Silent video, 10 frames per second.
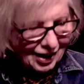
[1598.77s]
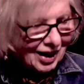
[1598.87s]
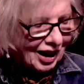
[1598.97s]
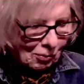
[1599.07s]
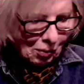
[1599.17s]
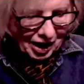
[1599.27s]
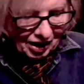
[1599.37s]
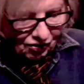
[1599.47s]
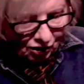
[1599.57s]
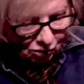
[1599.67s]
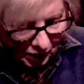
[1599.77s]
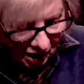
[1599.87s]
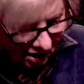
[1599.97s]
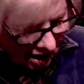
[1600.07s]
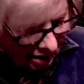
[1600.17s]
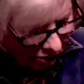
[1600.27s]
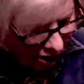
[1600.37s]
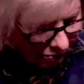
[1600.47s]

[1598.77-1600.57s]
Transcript: He waved as we climbed up